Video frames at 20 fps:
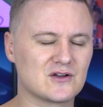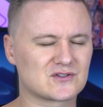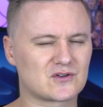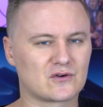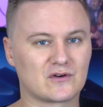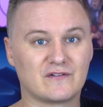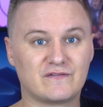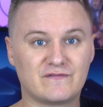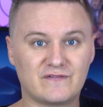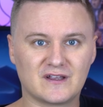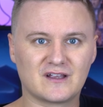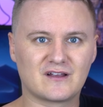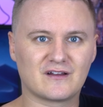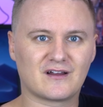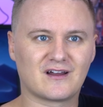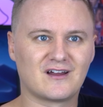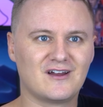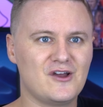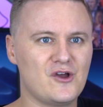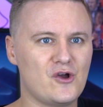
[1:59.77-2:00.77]
or sorry,
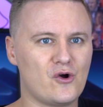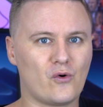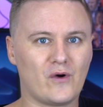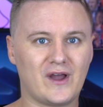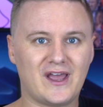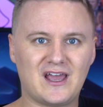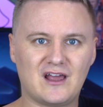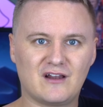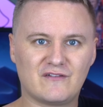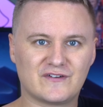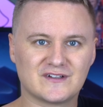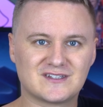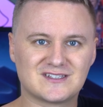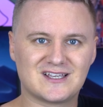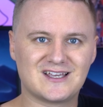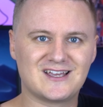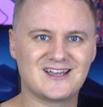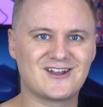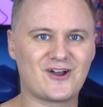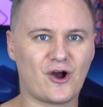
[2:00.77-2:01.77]
finger or hand
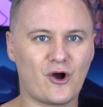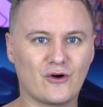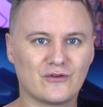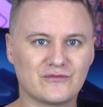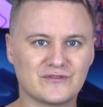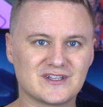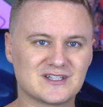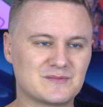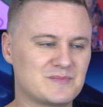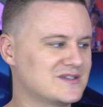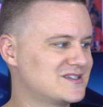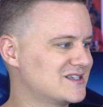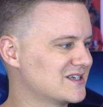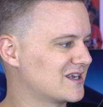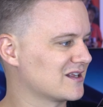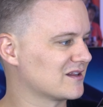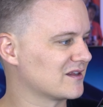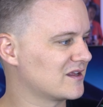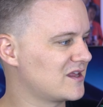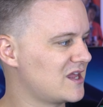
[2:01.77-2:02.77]
fatigue on this
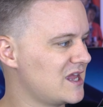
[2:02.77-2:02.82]
particular